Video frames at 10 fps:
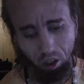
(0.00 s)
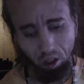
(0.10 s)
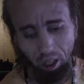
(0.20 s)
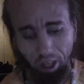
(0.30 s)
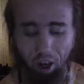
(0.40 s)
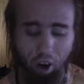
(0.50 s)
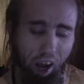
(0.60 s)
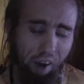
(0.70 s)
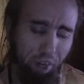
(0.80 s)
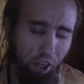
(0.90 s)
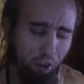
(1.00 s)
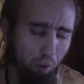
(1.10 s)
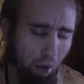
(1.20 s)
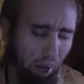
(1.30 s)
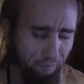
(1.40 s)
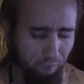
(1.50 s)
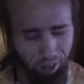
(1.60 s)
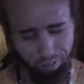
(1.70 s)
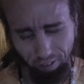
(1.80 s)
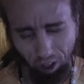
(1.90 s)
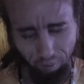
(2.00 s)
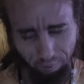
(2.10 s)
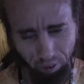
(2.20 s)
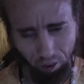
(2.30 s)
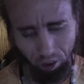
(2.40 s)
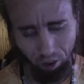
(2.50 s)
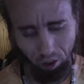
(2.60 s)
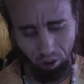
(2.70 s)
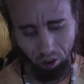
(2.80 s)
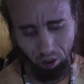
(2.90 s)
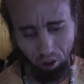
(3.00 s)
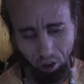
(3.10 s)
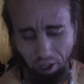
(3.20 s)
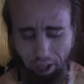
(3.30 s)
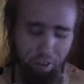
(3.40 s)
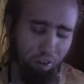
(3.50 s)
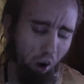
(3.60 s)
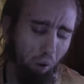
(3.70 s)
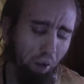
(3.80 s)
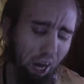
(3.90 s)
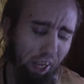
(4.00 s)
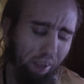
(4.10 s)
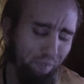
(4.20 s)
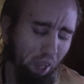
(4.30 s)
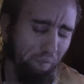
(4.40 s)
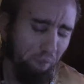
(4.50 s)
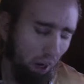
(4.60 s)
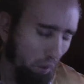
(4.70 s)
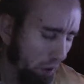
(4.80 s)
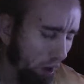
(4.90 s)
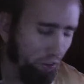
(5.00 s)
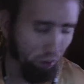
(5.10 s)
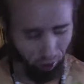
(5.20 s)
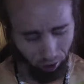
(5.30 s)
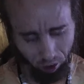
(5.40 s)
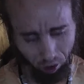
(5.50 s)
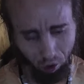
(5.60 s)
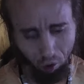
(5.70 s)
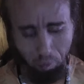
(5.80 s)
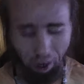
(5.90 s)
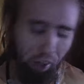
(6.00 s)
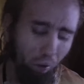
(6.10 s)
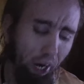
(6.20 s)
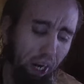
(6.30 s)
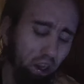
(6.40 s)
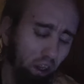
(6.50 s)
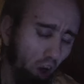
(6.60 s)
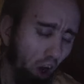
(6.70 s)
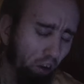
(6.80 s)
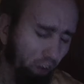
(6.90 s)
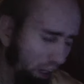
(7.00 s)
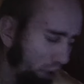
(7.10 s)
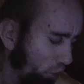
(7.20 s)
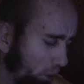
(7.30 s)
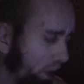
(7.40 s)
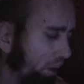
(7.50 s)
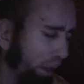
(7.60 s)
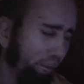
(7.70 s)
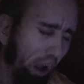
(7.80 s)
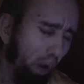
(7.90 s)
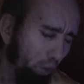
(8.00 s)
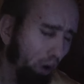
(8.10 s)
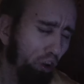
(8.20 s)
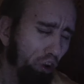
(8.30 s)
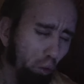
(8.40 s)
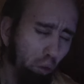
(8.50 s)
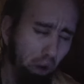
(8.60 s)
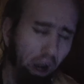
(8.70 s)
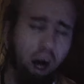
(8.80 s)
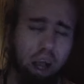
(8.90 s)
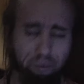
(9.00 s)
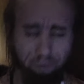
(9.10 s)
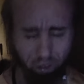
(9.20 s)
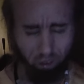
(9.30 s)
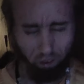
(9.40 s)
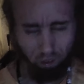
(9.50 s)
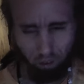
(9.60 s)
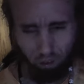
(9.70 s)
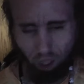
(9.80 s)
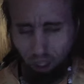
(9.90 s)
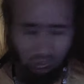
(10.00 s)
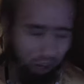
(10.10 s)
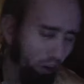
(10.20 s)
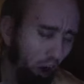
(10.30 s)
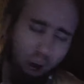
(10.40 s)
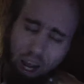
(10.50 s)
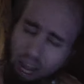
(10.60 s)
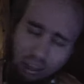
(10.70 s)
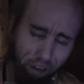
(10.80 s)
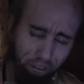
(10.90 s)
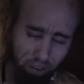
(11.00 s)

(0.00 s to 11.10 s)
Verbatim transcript: and allow me to better myself and show that I can be a better person by creating the content and doing the things I want to do with my life. That is all I ask.